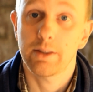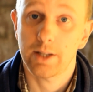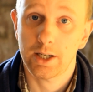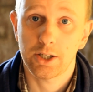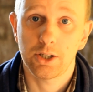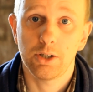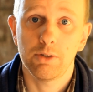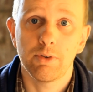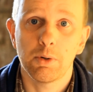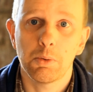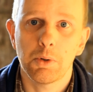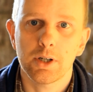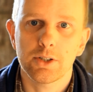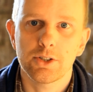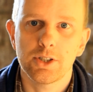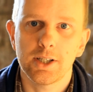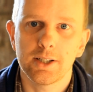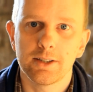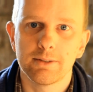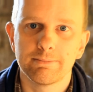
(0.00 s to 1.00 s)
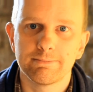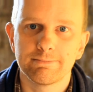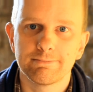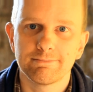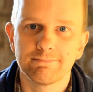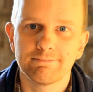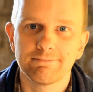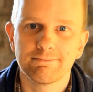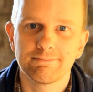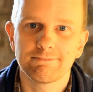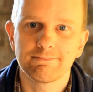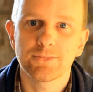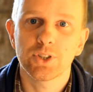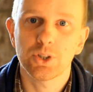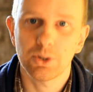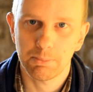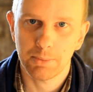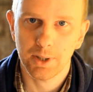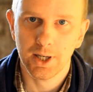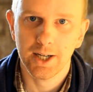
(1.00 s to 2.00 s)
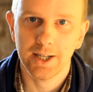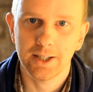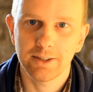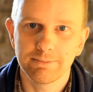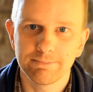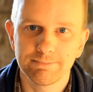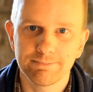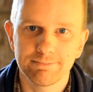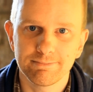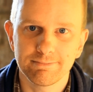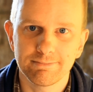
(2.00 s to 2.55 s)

thank you for watching. Goodbye.